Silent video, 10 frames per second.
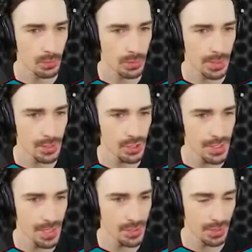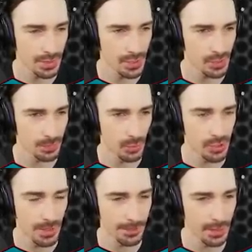Did I just accidentally explode
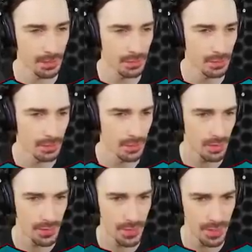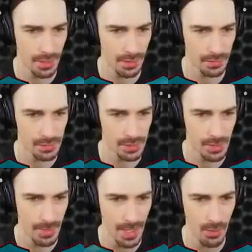something? I think
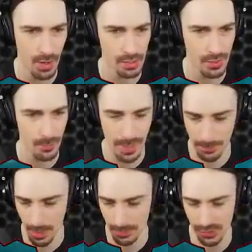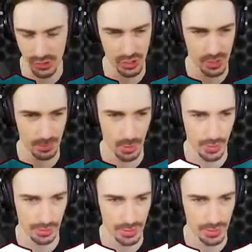somehow all of my bombs just exploded.